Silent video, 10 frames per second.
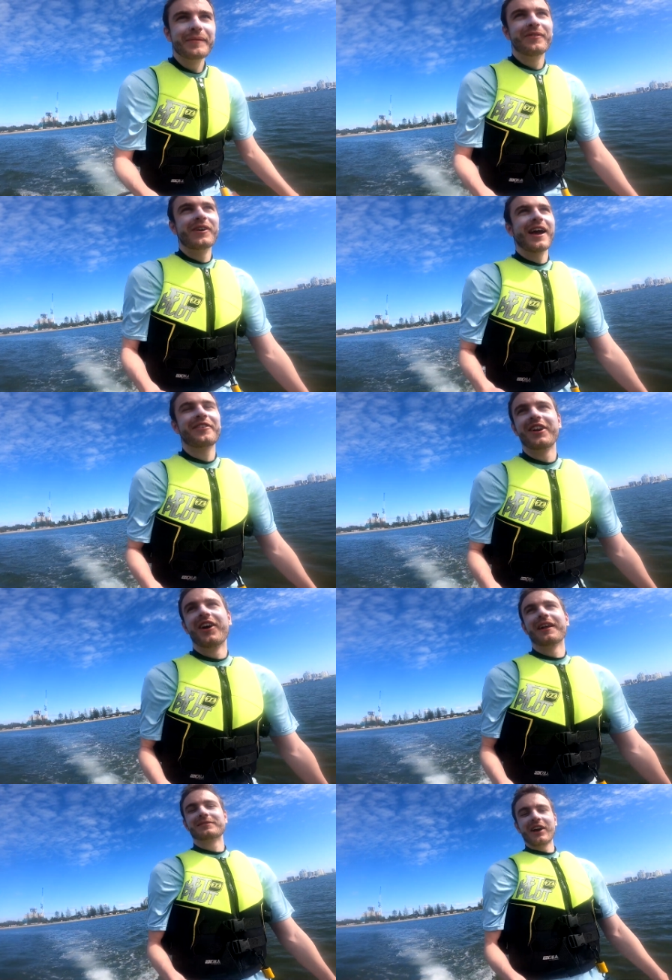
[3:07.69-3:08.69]
I've been braving
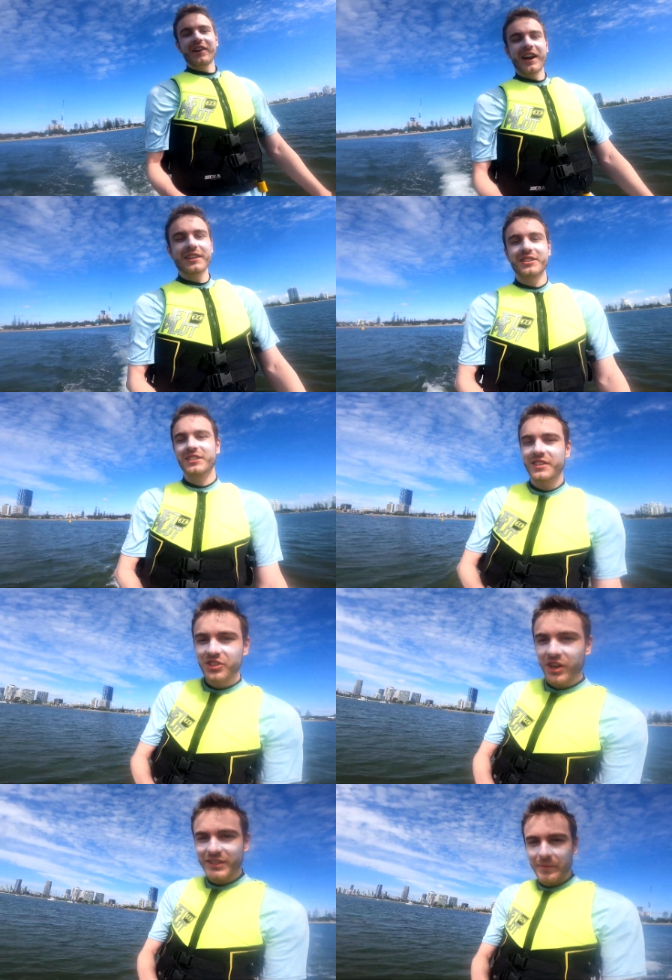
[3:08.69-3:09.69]
on, I'm sorry guys, just
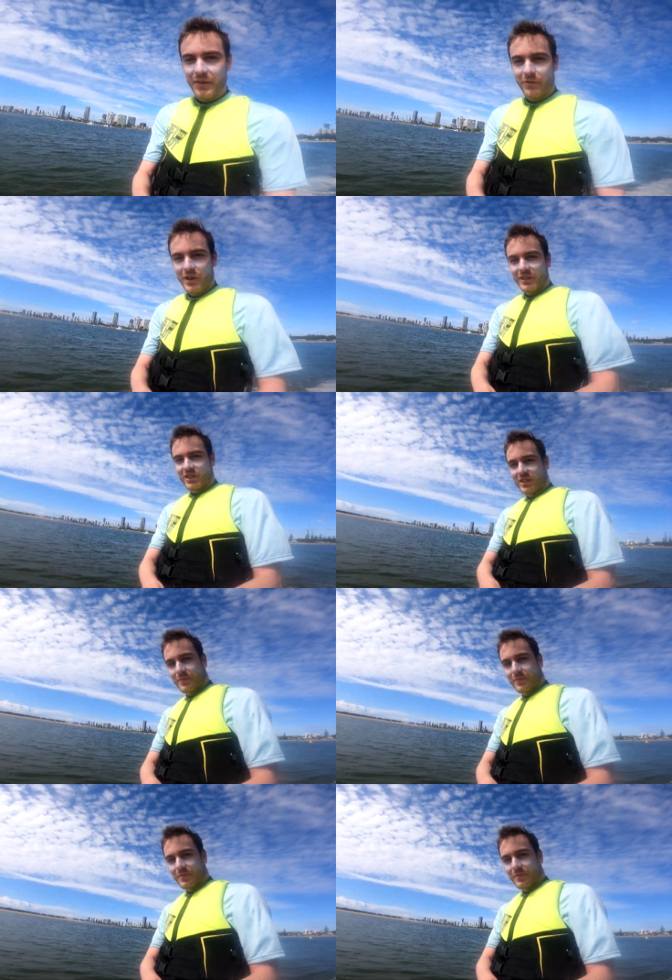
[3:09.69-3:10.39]
enjoy some of the footage.